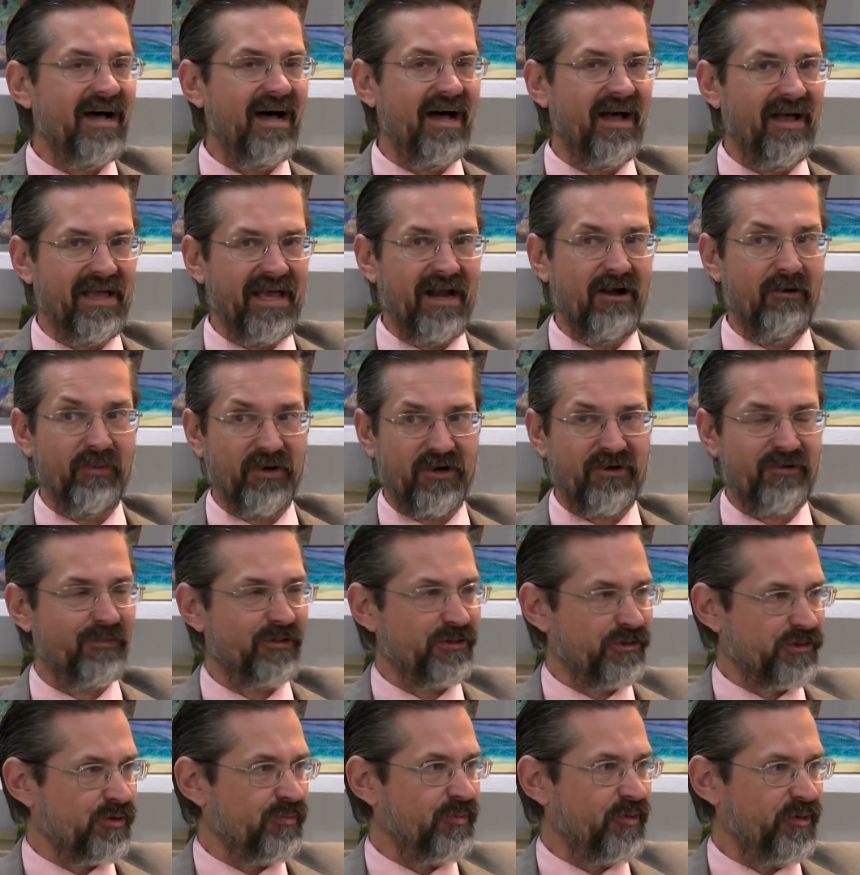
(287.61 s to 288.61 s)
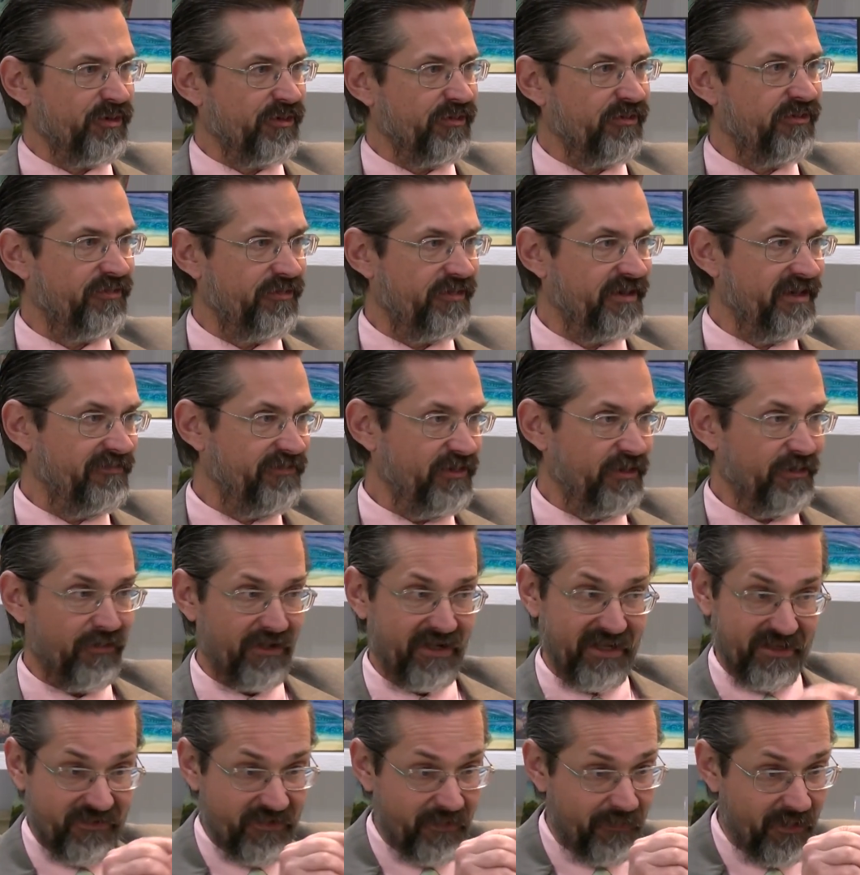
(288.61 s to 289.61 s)
I'm a commercial producer, and if you don't
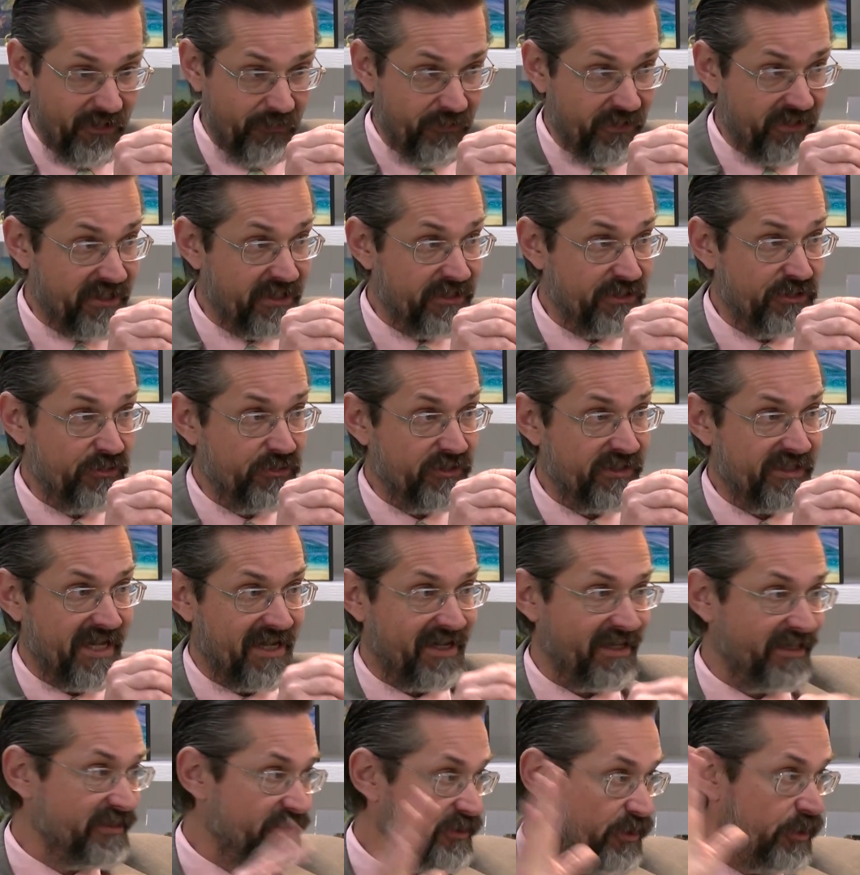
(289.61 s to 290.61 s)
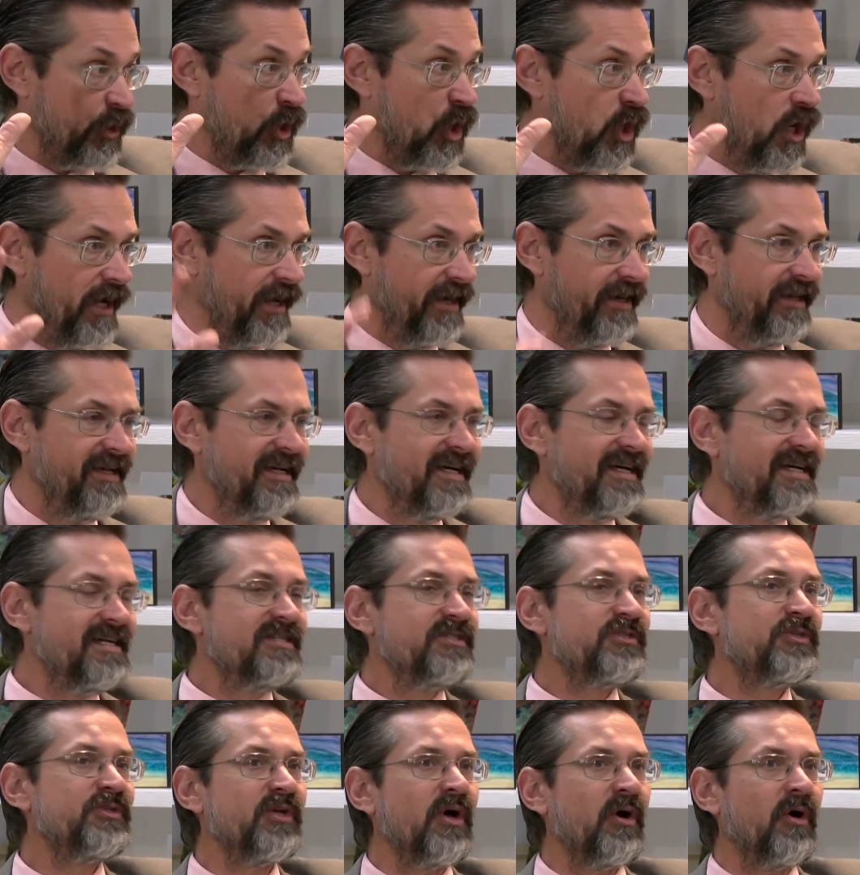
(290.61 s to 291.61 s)
get somebody within 2 seconds, they're gone.
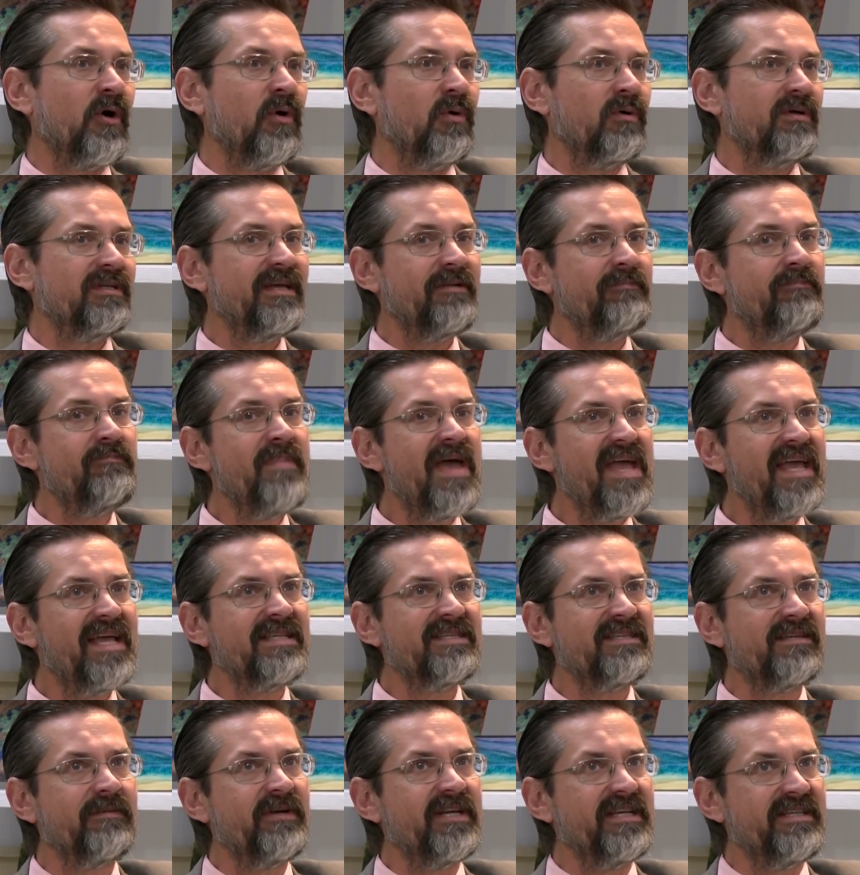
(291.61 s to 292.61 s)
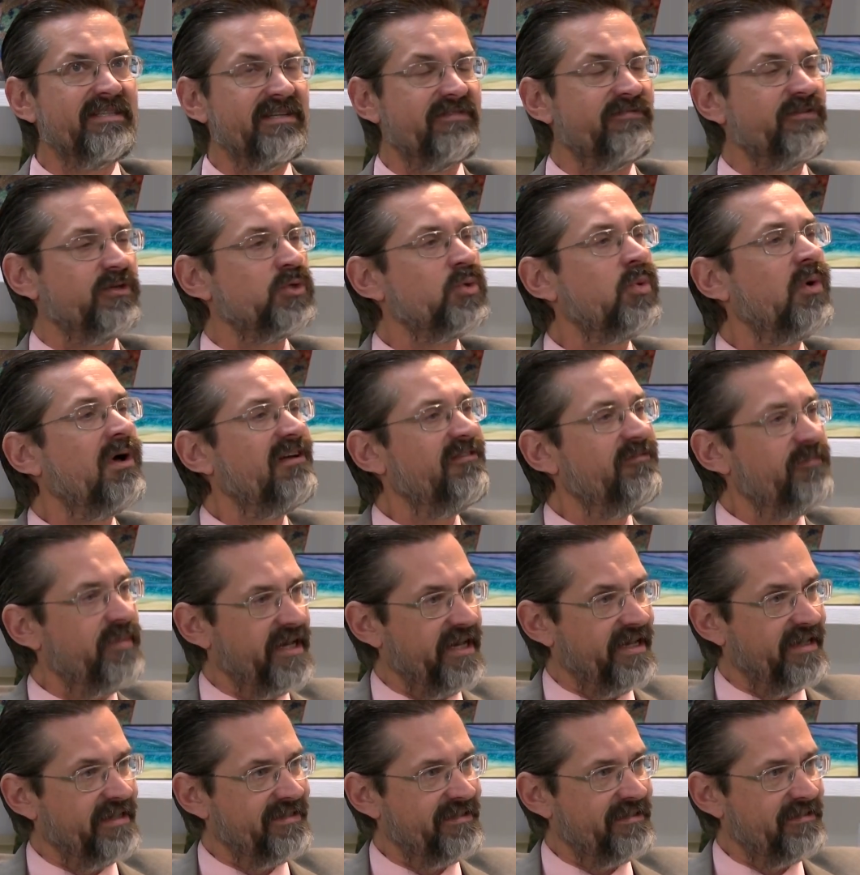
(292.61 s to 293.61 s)
So making somebody sit for 12
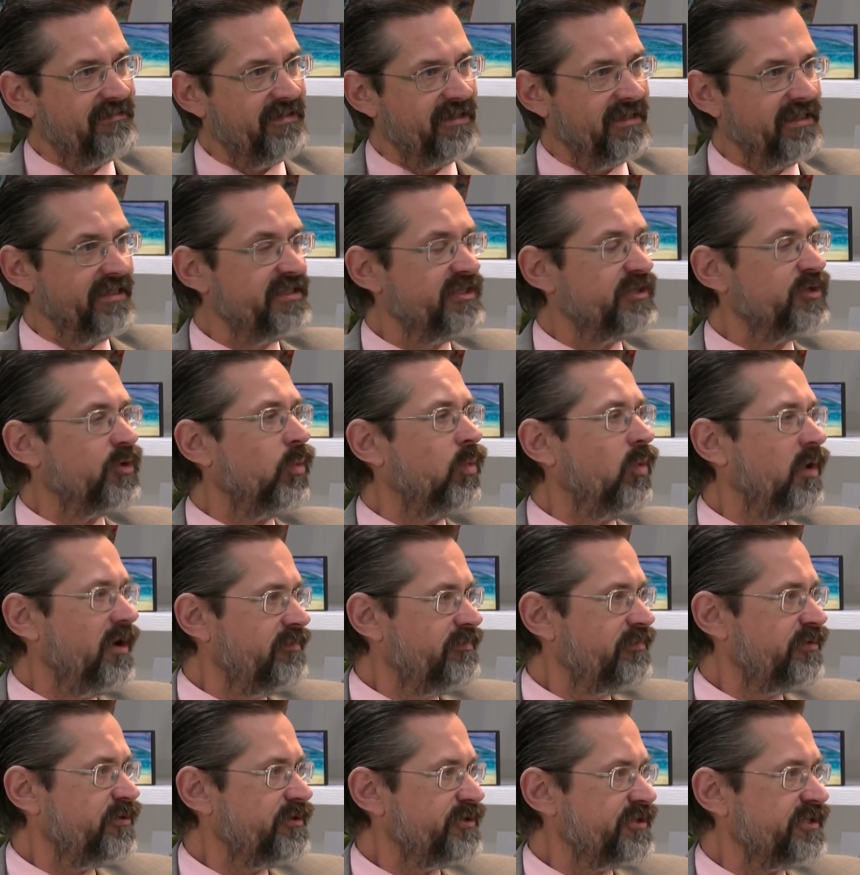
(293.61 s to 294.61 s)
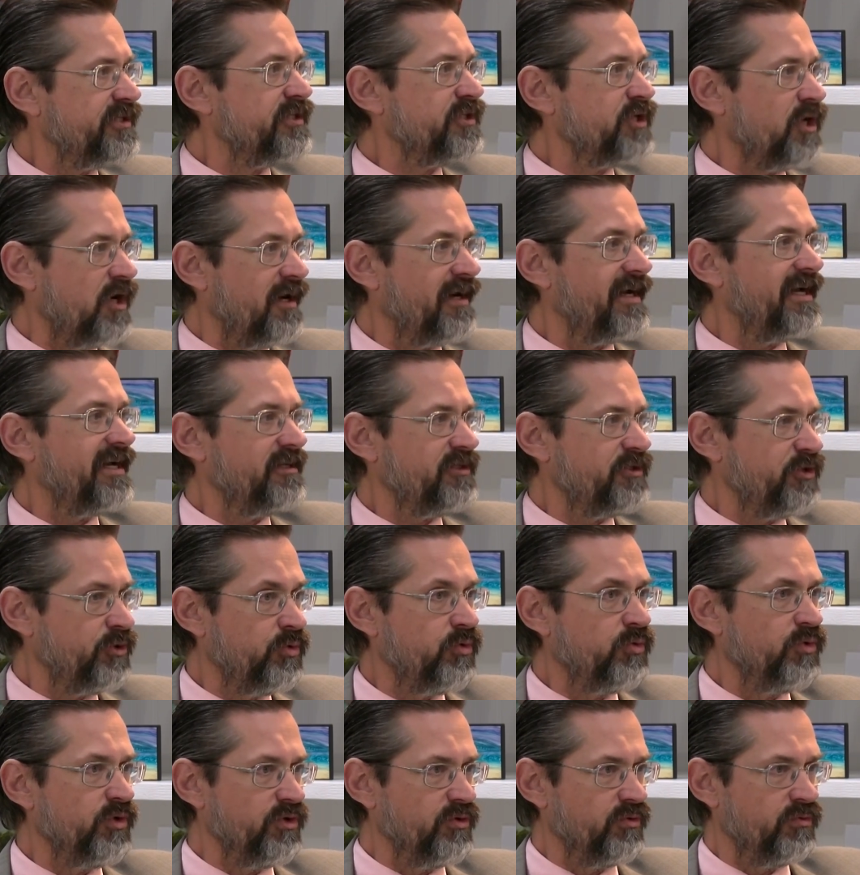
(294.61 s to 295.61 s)
minutes, listen to one person talk
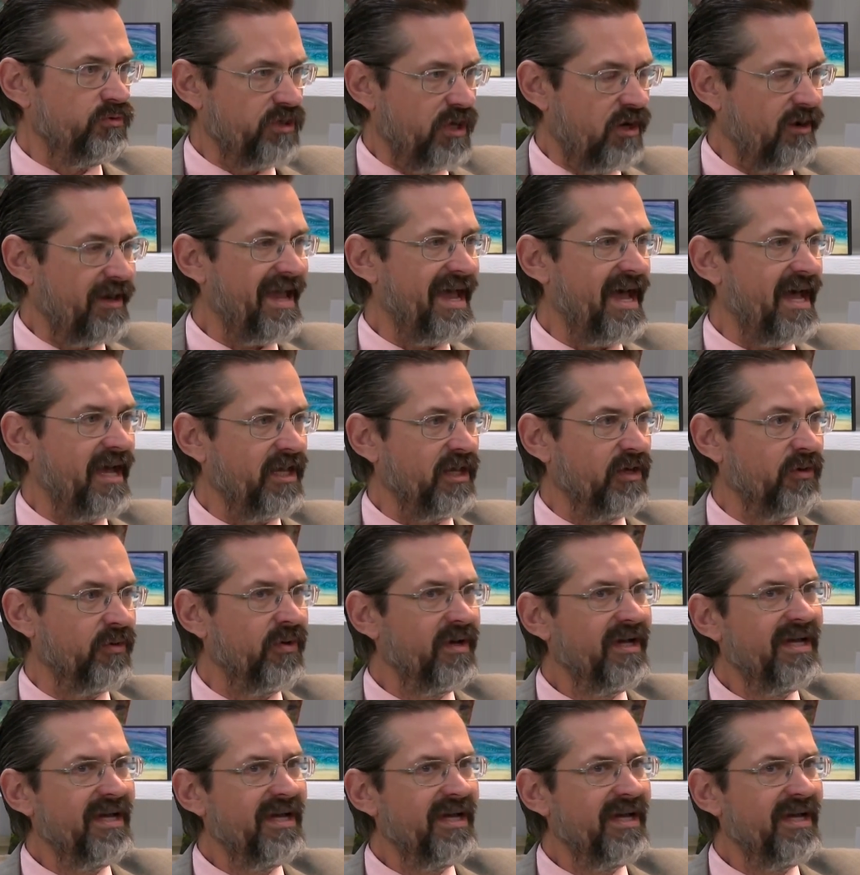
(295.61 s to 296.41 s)
to you, talk at you,